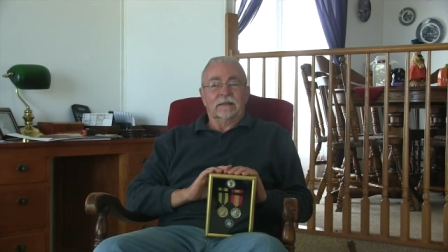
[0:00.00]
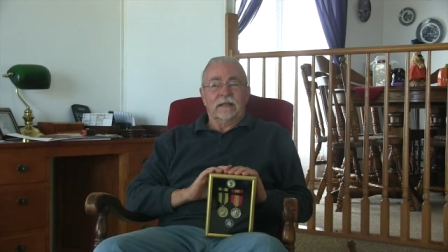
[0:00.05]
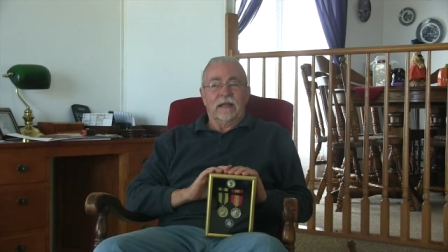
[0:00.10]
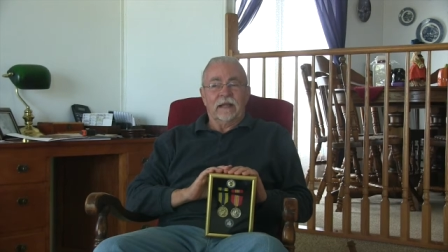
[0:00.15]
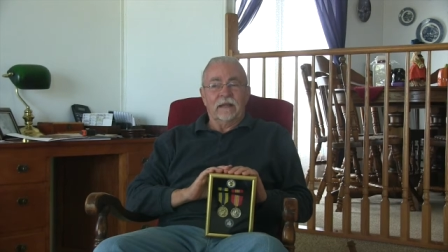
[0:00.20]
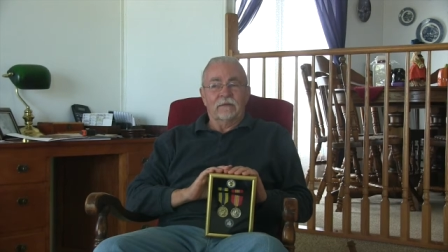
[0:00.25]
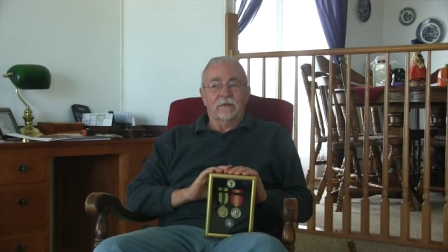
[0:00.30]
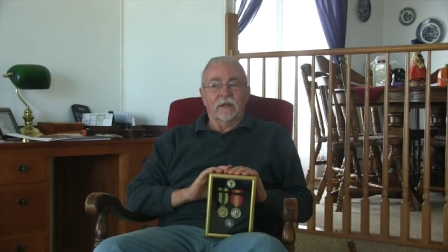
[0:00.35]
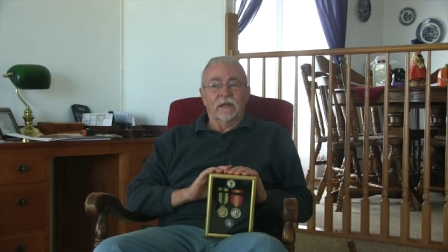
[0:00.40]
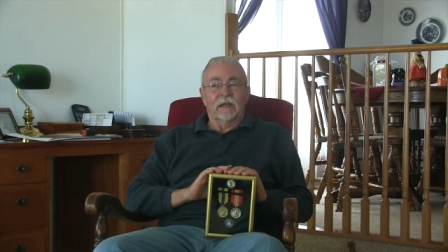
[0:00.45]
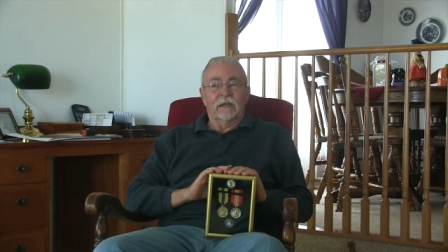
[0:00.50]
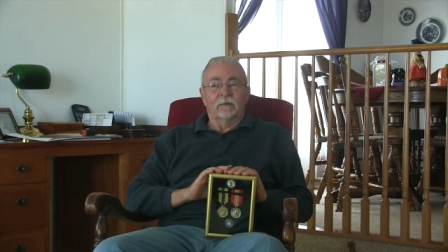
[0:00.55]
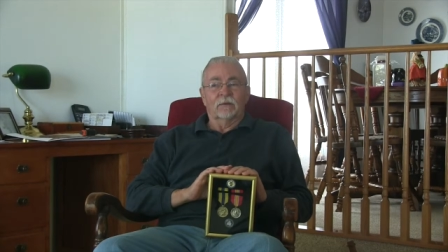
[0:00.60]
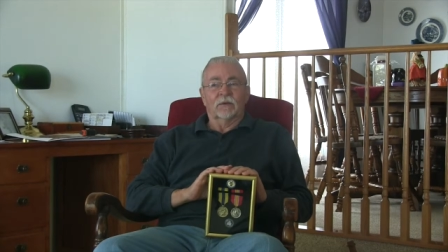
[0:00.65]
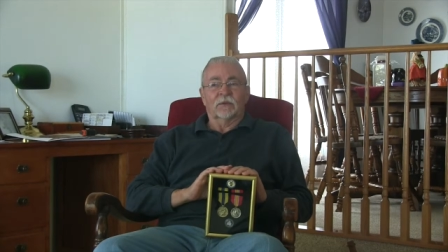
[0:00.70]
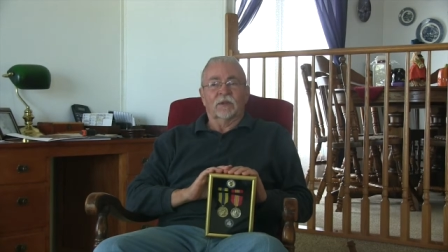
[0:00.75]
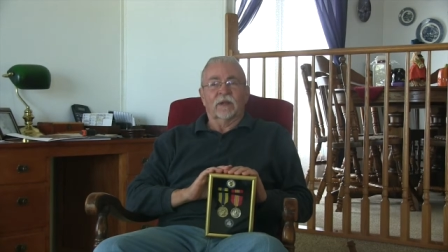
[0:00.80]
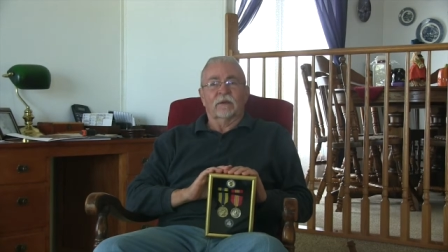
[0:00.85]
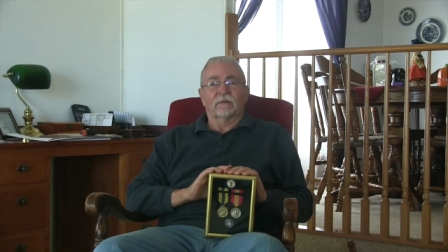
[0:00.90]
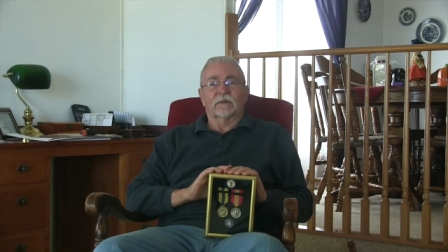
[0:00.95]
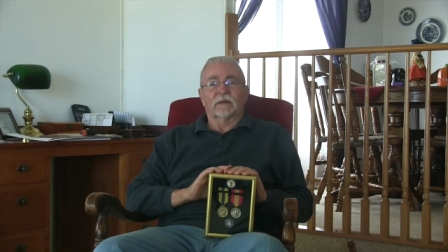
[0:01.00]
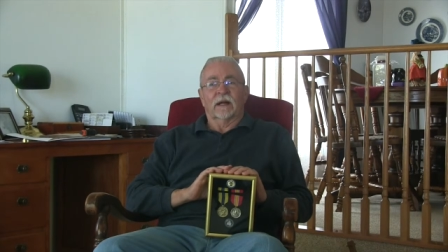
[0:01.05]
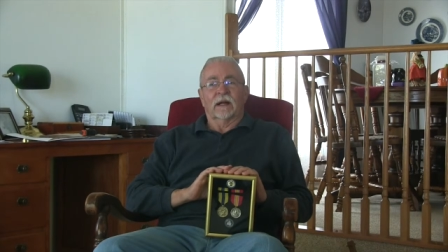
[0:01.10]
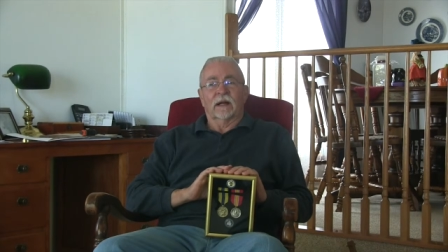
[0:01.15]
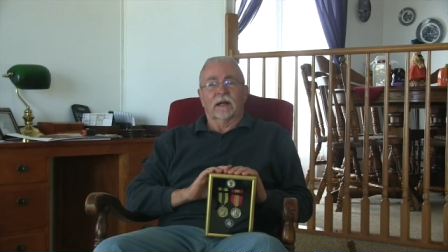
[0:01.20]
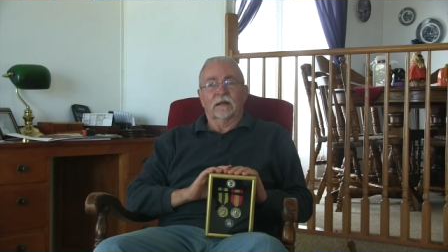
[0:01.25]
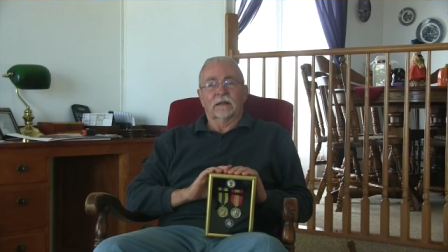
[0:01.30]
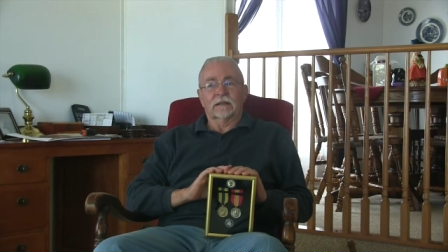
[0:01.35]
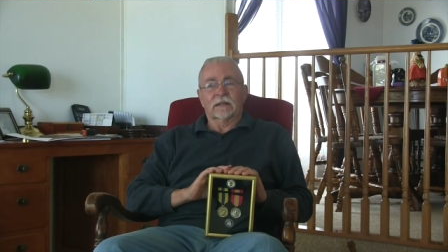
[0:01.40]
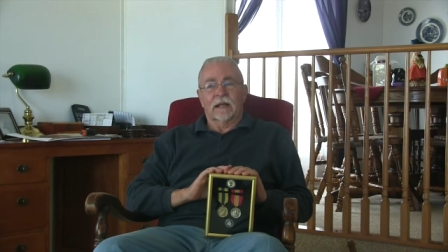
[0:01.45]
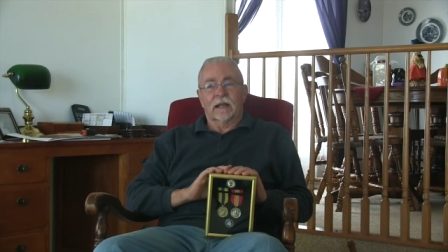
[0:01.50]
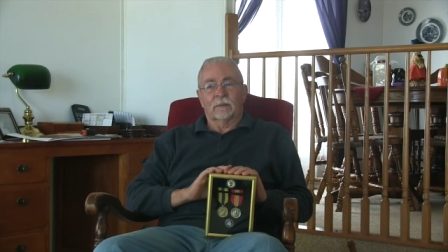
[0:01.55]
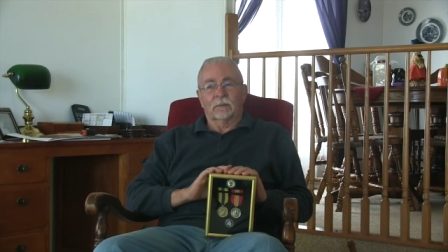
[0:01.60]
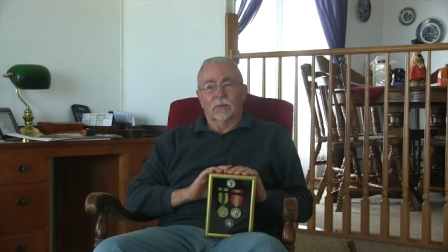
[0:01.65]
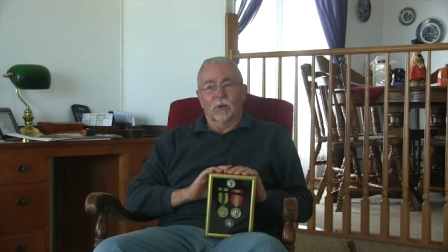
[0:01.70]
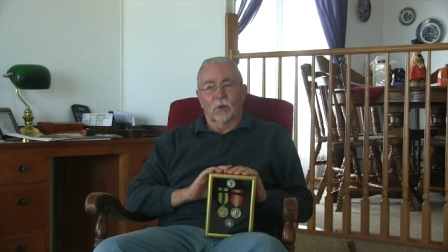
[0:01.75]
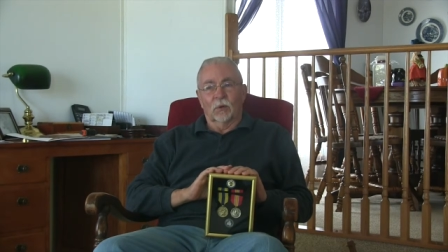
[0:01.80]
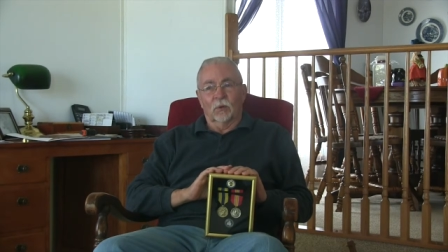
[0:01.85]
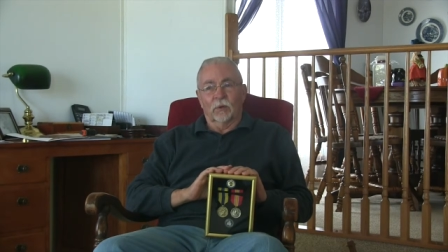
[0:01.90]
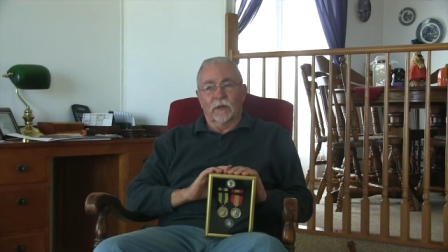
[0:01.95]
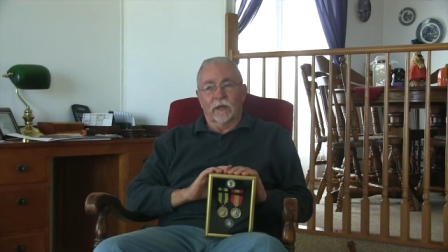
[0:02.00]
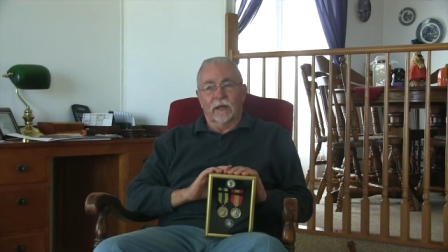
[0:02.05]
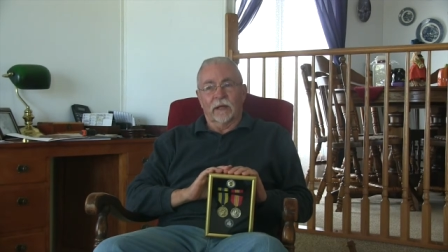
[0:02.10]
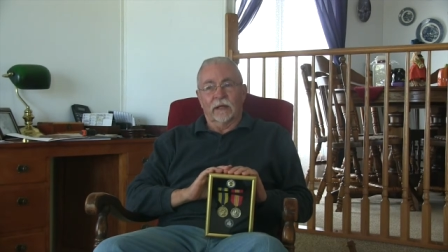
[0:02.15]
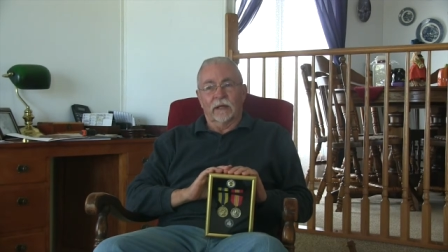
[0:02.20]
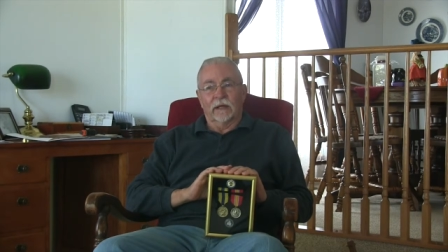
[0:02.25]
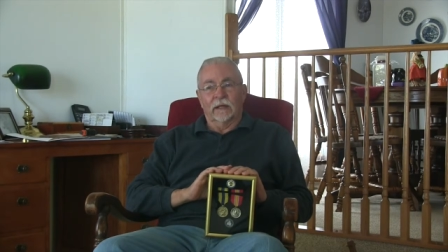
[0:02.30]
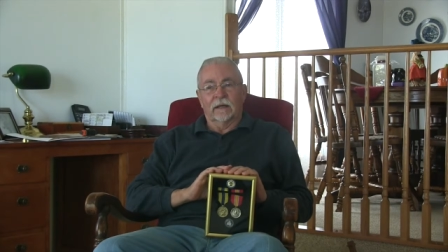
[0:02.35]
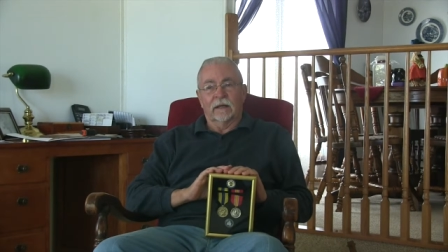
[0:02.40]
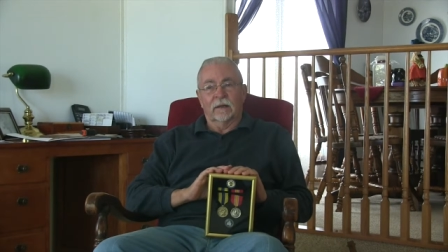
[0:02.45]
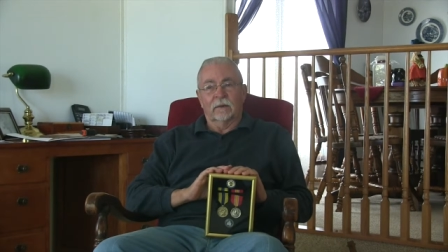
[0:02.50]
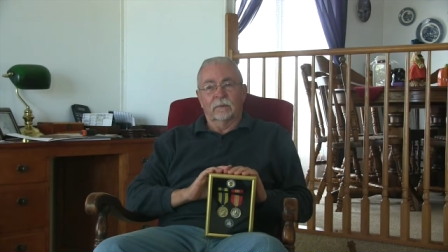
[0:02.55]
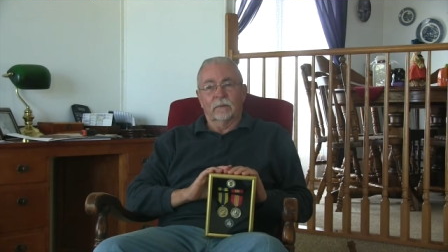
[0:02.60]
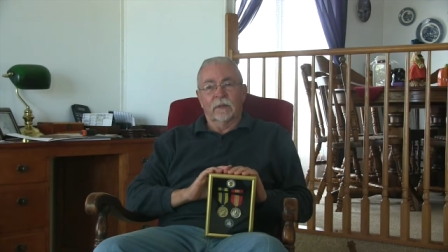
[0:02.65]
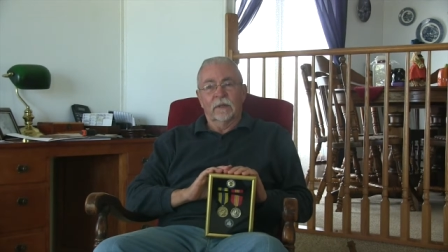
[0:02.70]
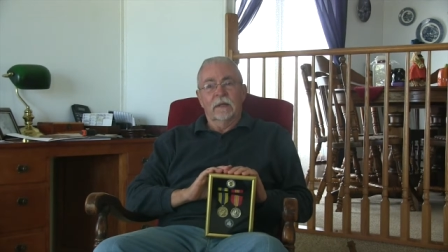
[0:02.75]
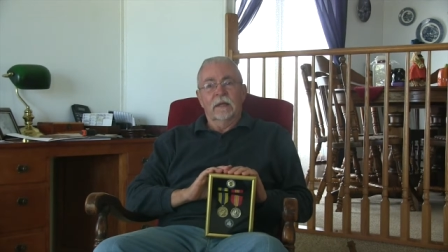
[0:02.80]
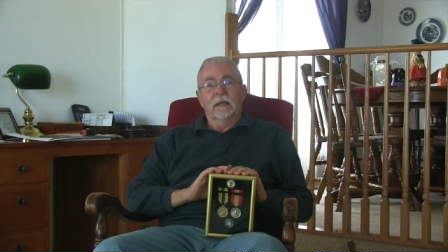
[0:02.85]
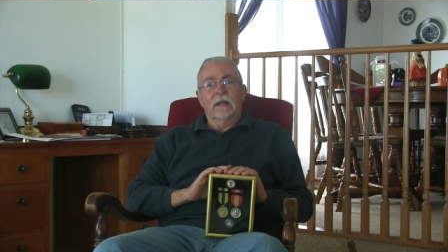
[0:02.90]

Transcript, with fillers: Navy was having a hard time locating them